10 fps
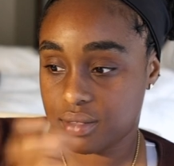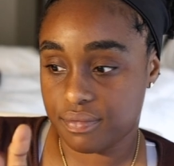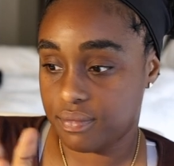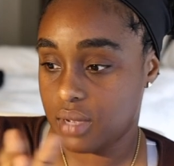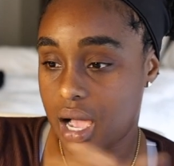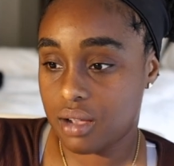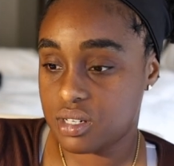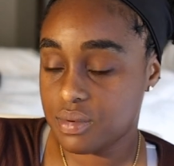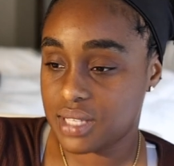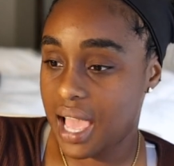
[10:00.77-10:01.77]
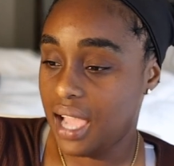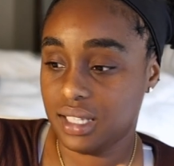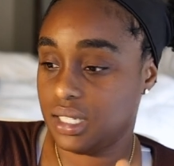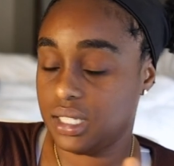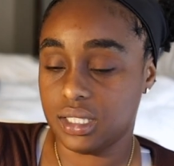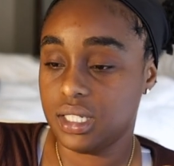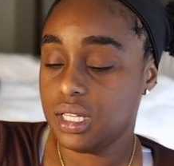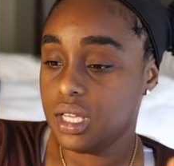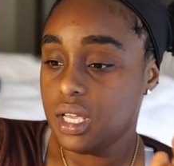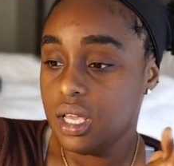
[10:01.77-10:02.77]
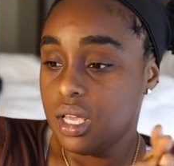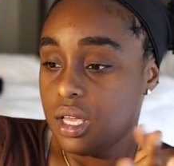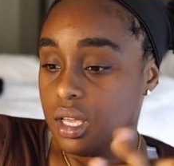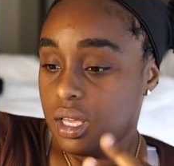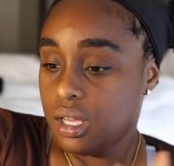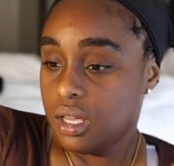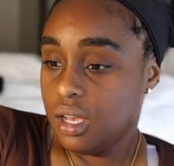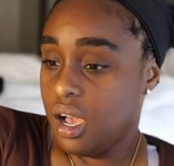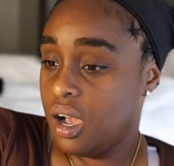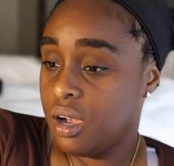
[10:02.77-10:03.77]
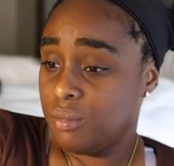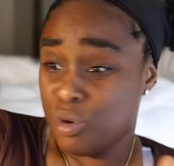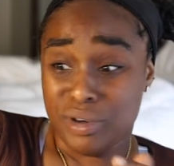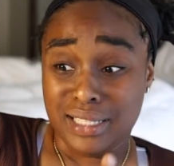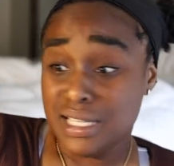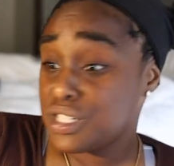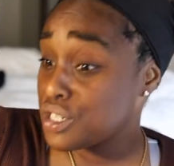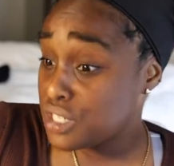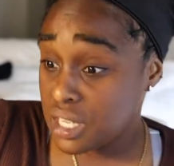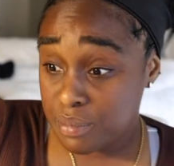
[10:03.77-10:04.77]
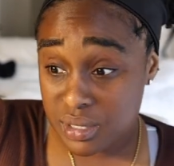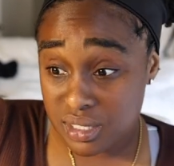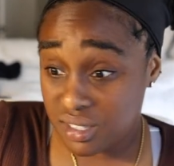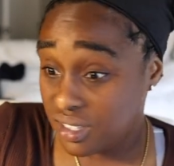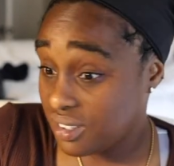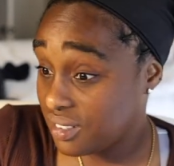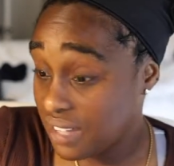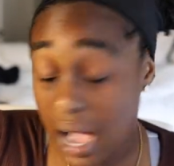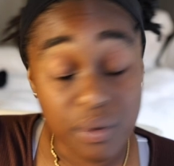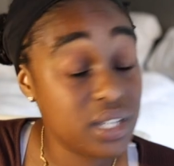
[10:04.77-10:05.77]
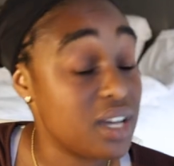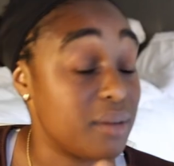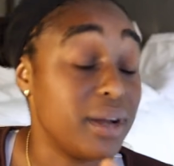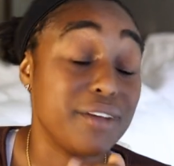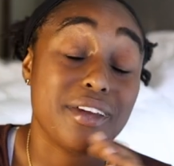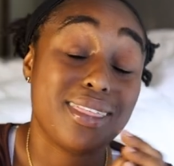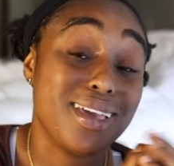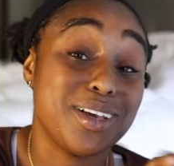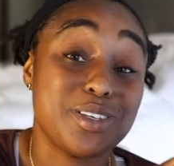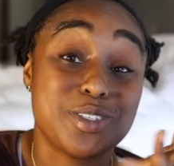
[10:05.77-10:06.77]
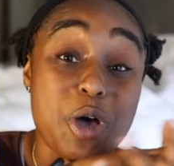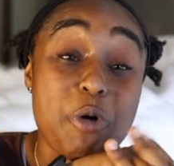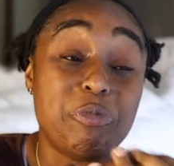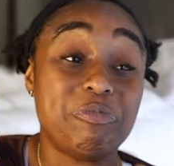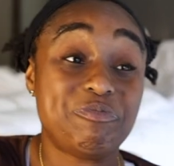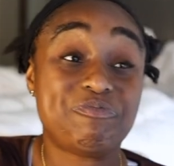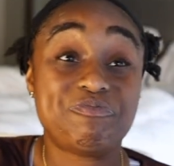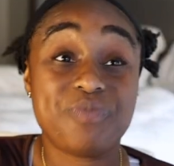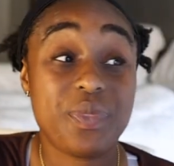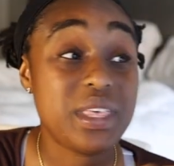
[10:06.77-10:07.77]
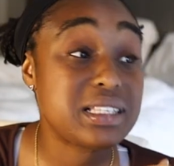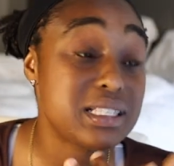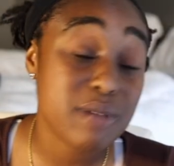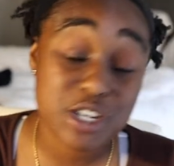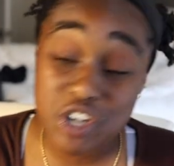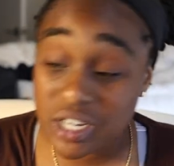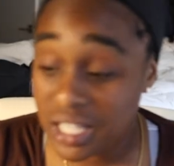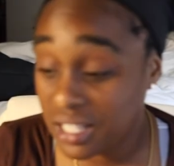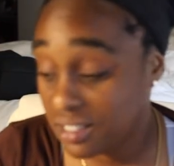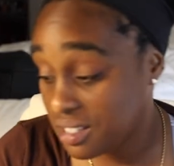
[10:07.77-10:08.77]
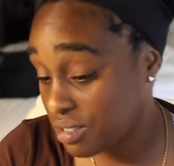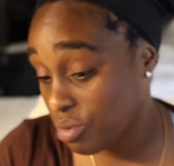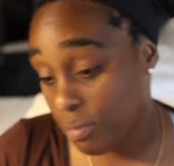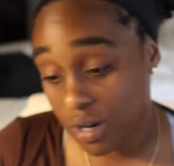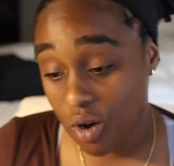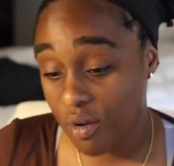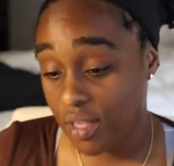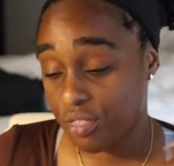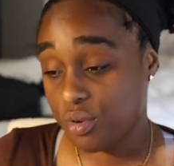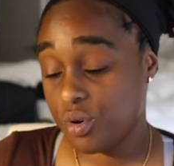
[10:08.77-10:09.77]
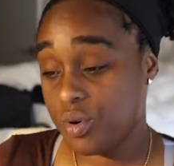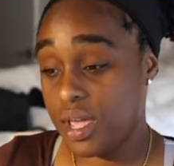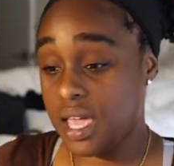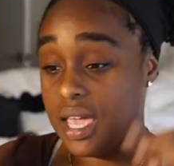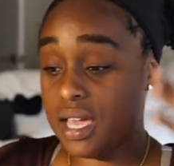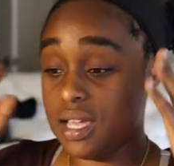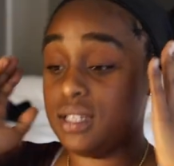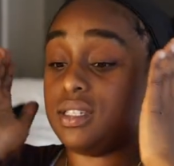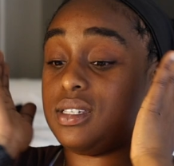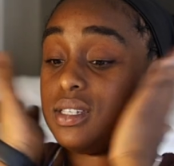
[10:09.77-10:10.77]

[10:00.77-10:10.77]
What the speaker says: of how she was acting. Relationships, I want to talk about everything. So this is my journey, this is what we're going through, and